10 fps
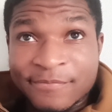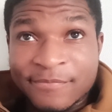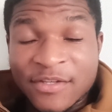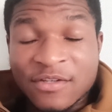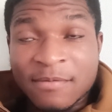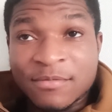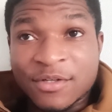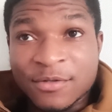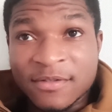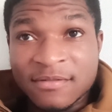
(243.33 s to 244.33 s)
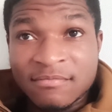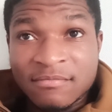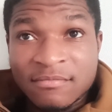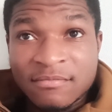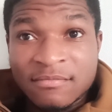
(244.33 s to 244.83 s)
Some dude,
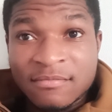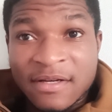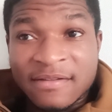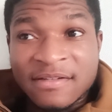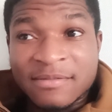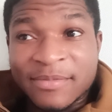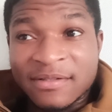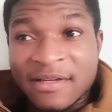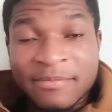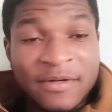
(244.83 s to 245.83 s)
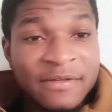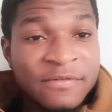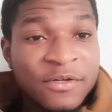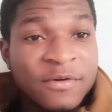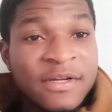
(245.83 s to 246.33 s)
I think it's Bill Gates, but I
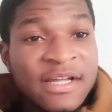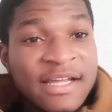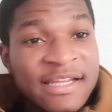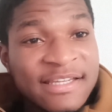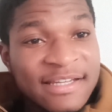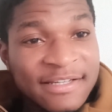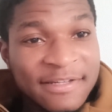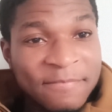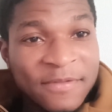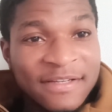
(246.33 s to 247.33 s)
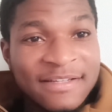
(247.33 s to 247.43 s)
don't know. He said something.